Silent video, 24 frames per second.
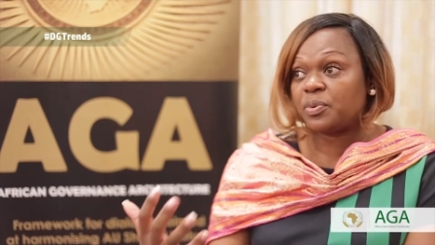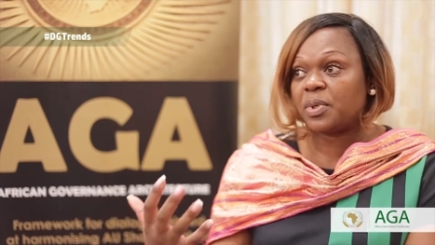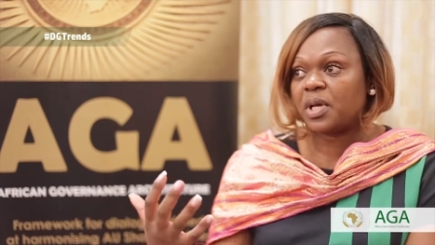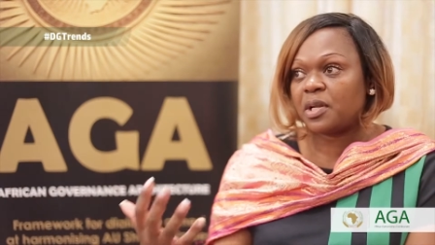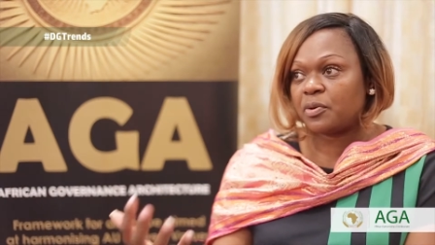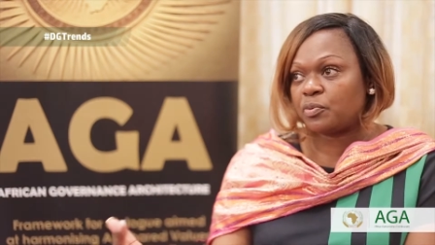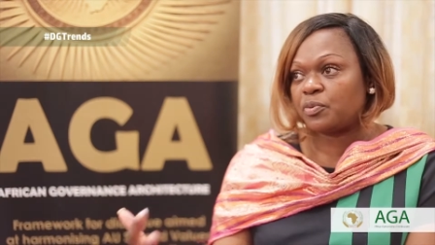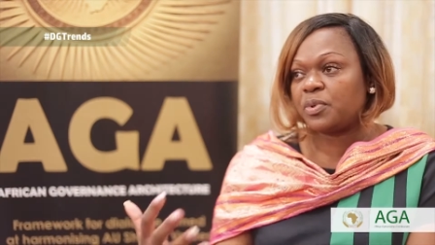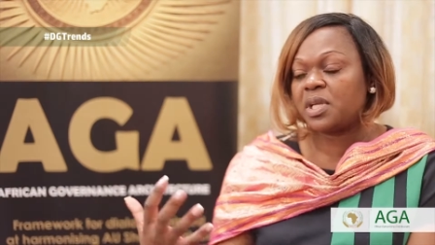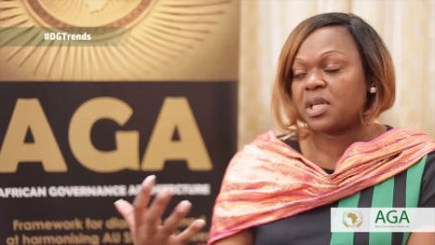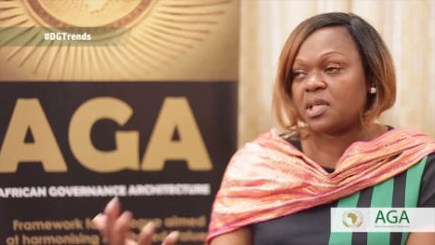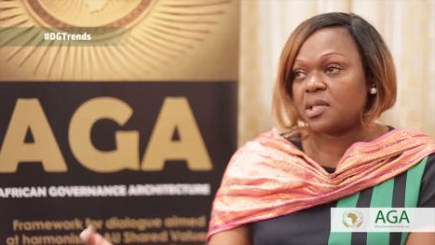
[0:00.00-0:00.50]

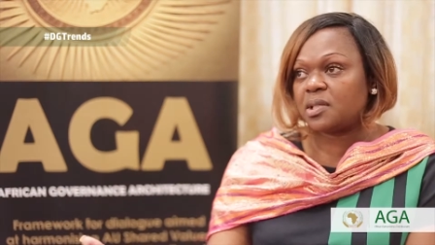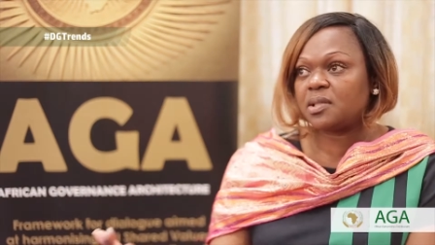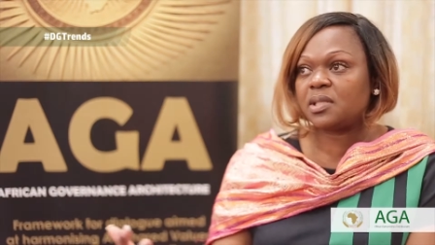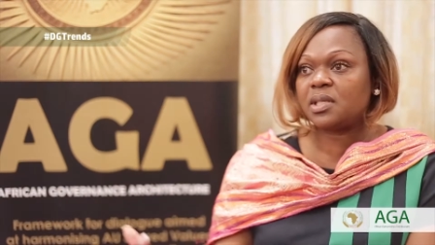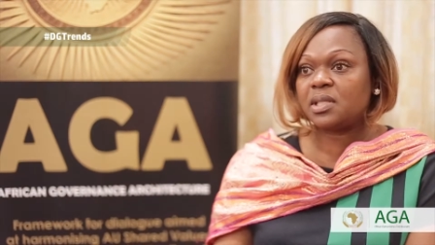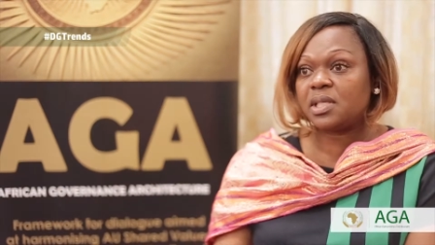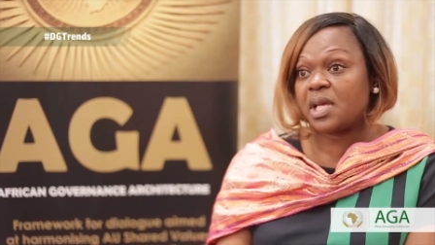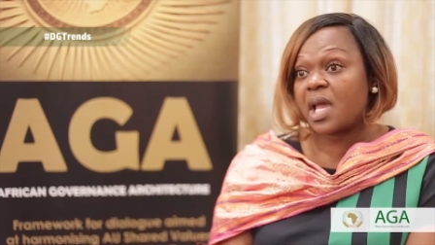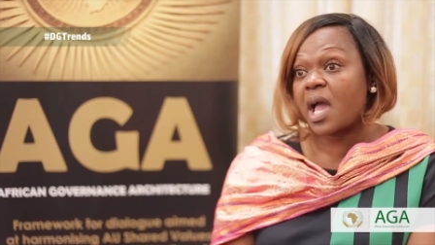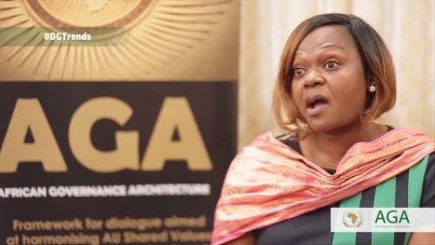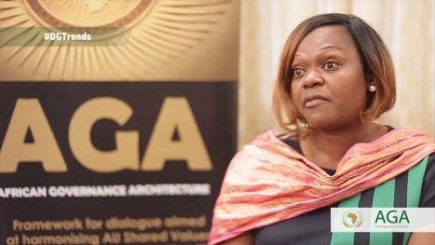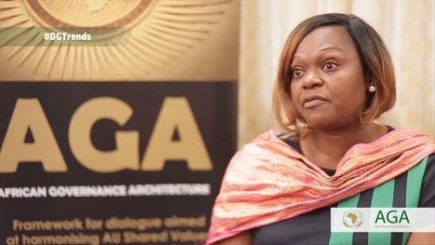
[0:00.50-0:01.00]
and really see
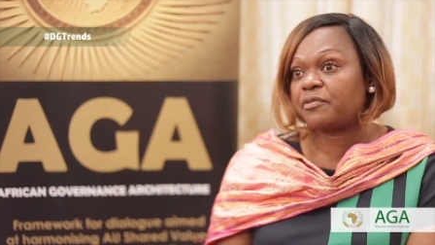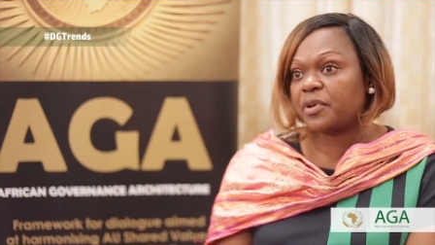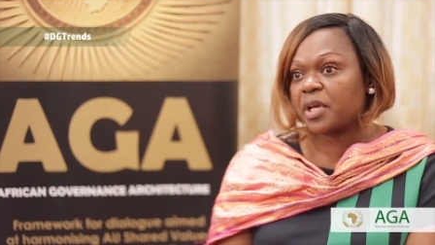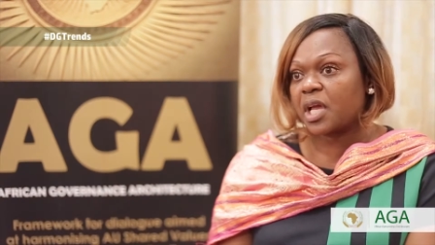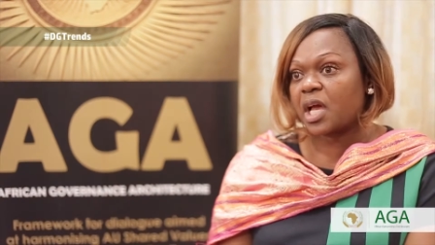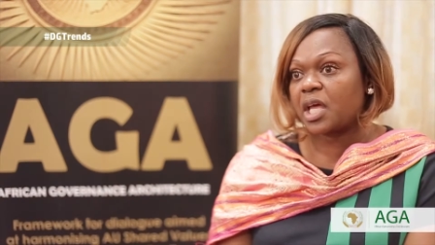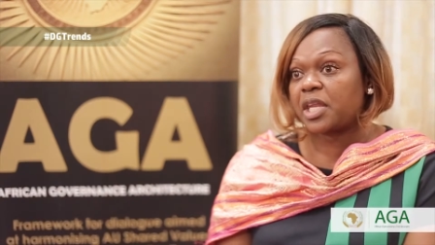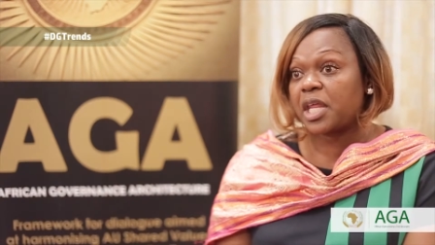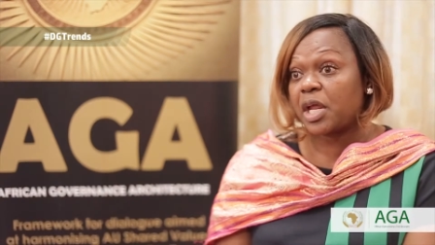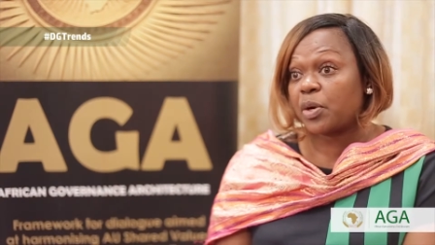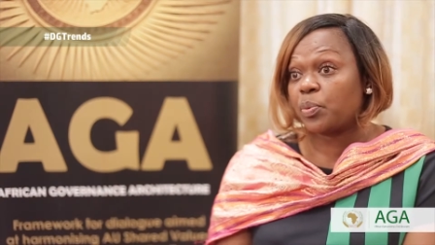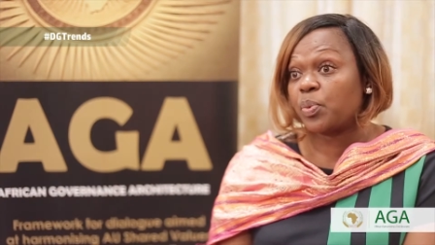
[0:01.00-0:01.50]
the
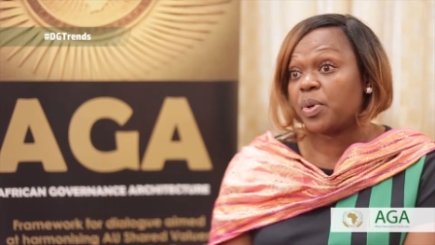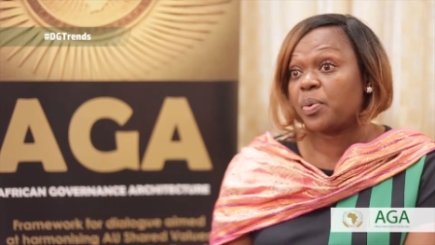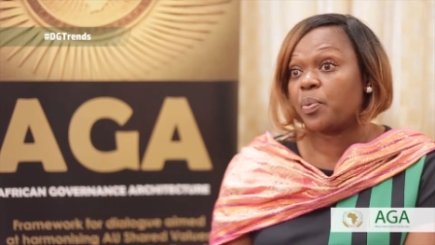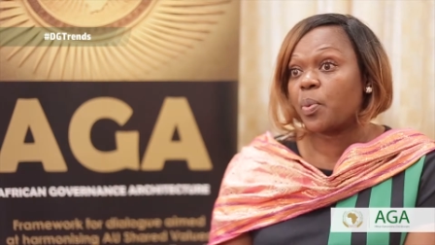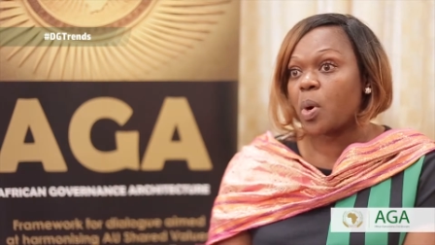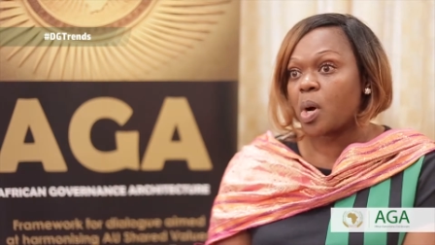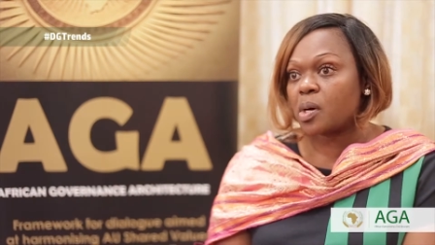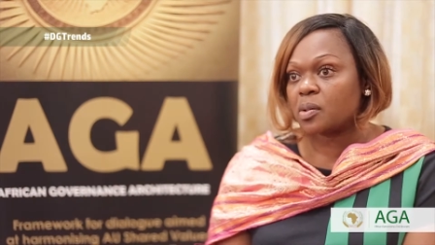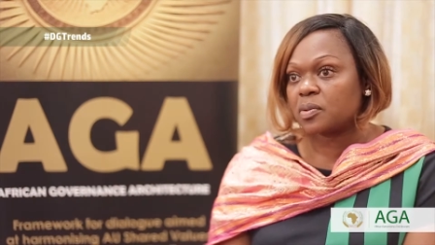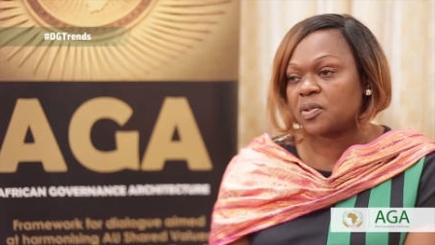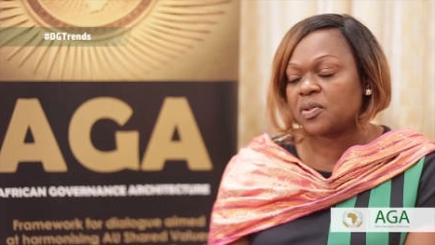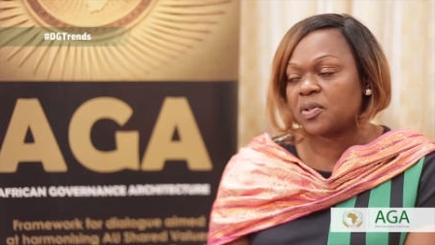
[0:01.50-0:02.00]
Africa that we
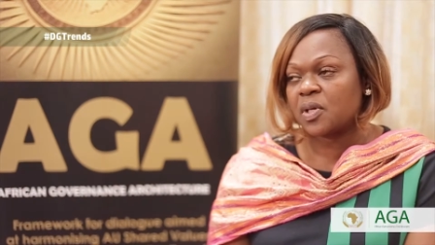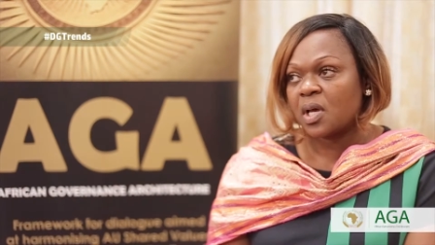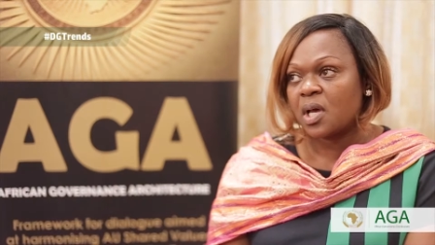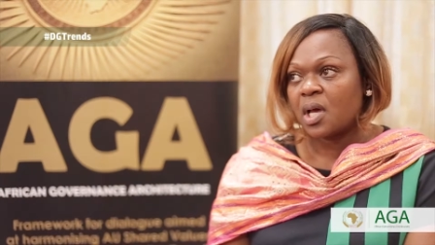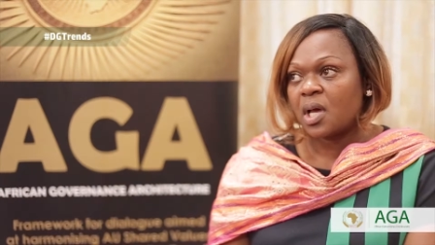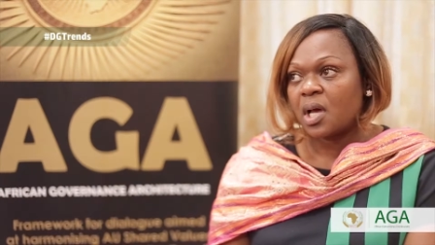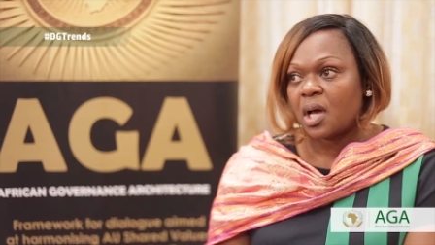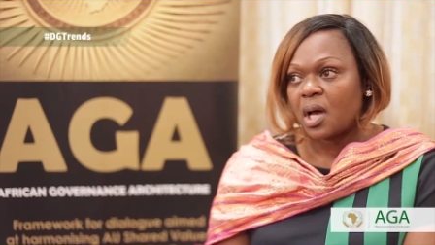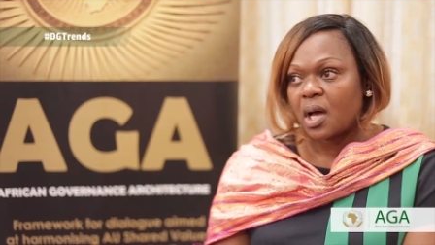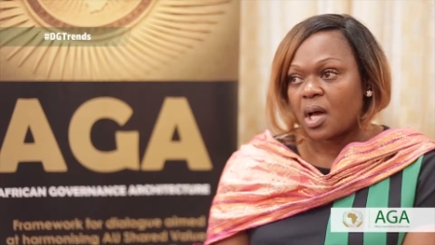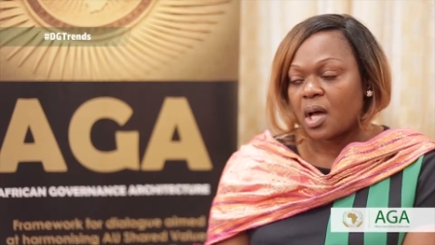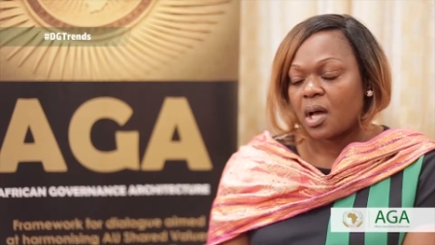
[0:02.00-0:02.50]
want
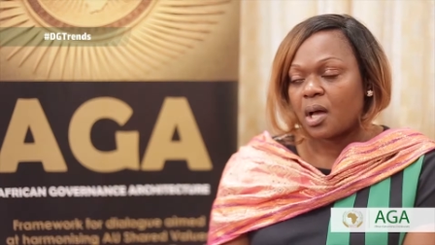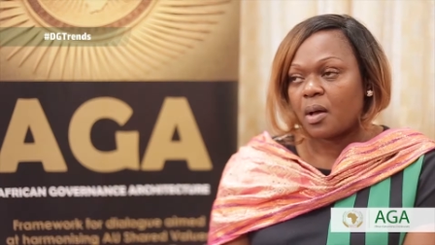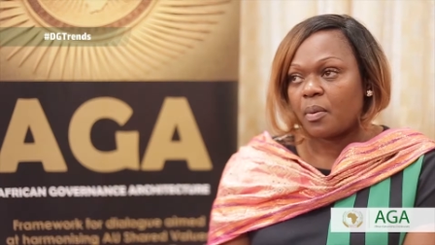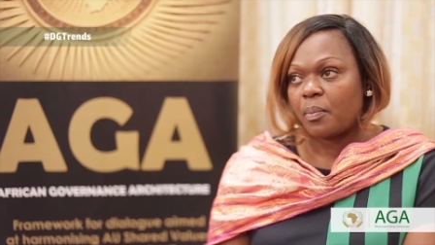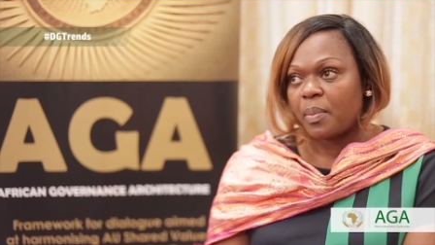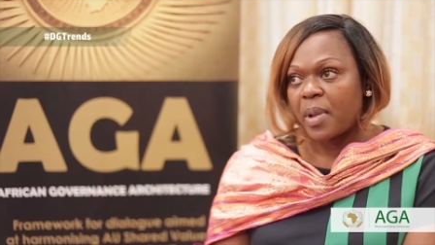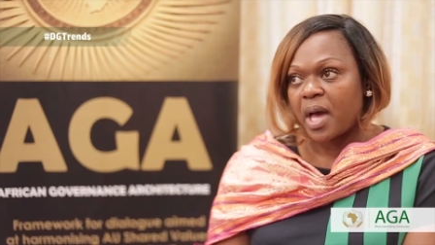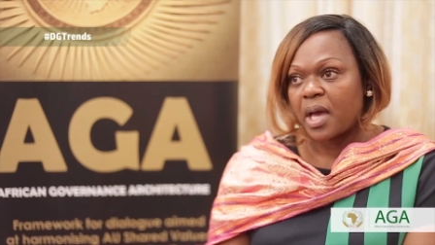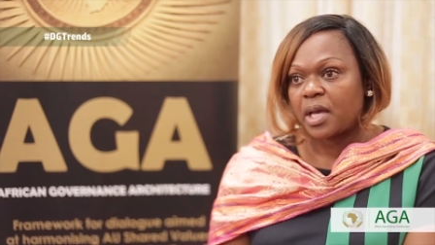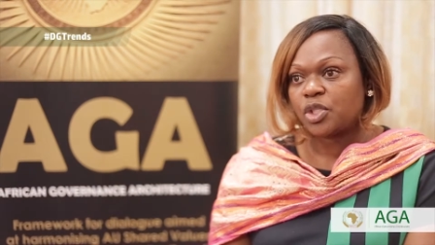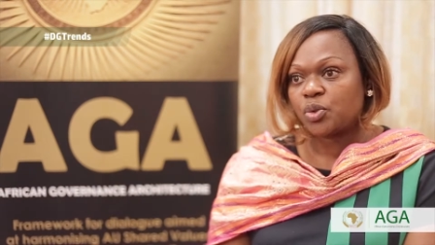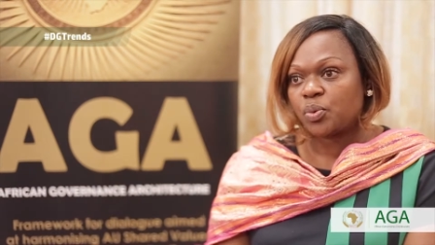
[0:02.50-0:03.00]

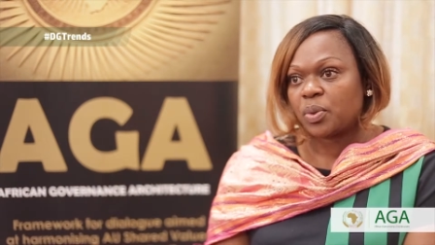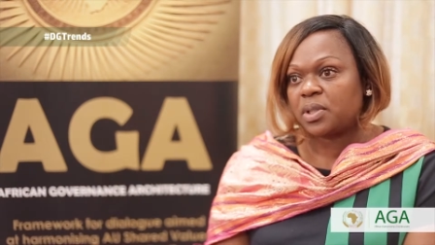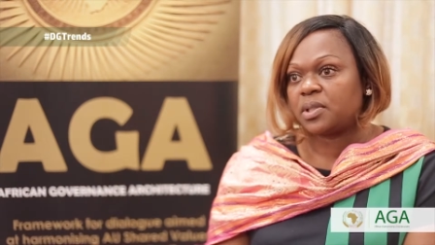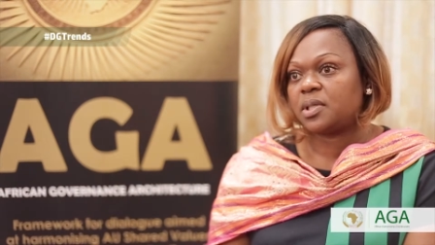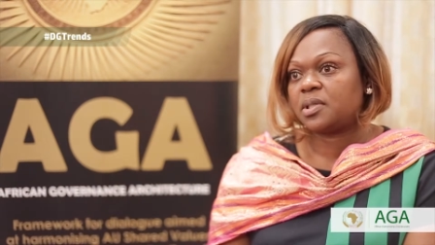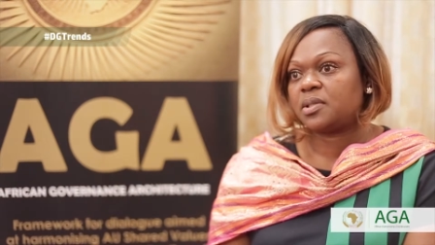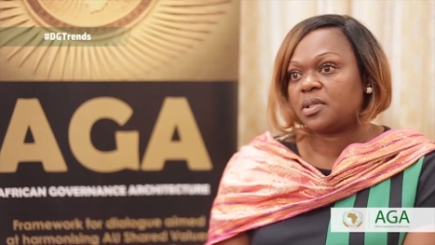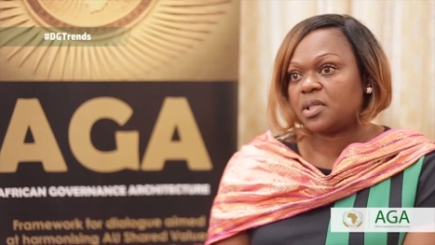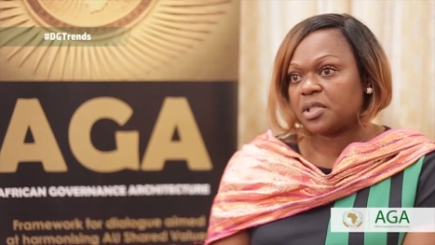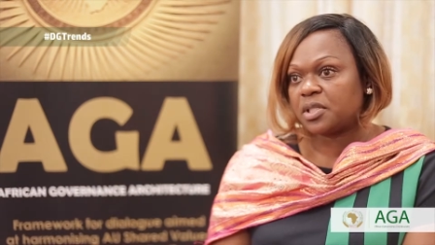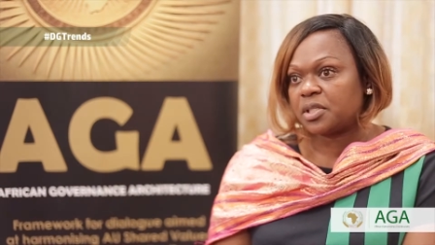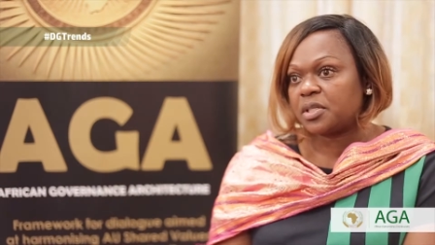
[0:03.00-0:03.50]
by
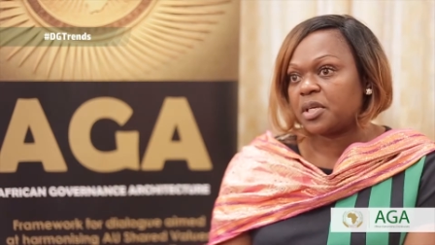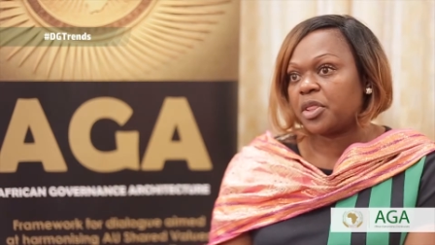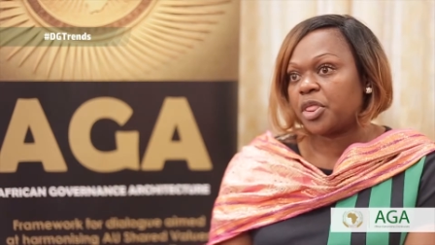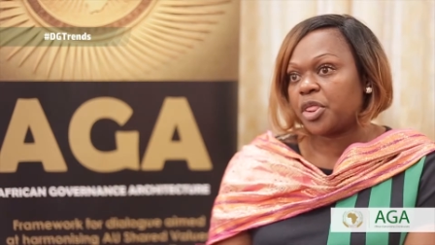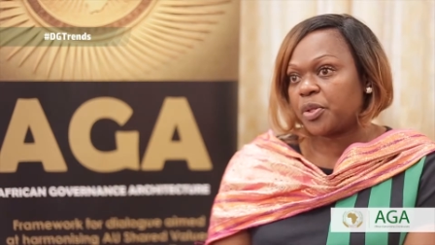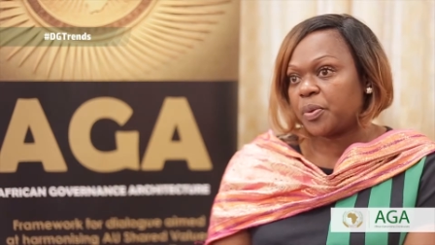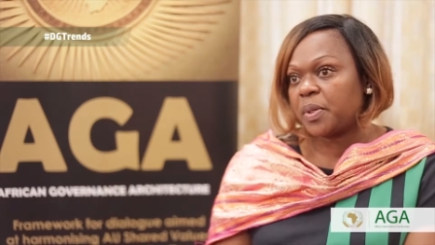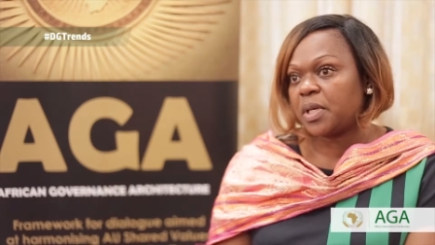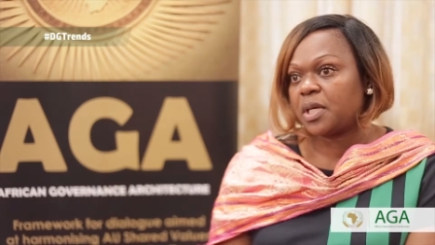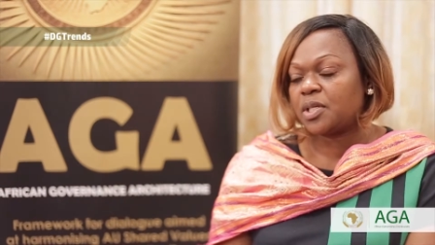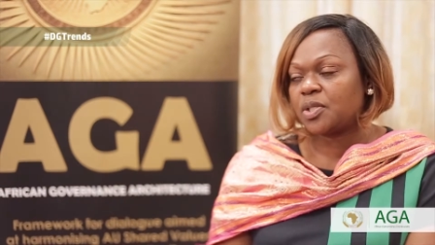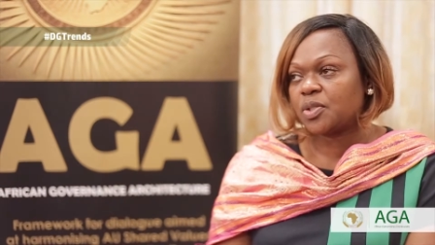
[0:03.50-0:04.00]

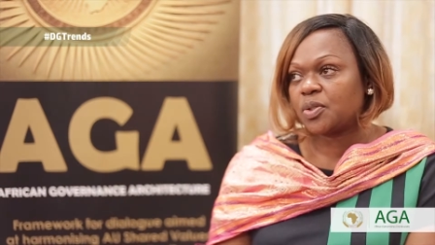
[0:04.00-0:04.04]
2063.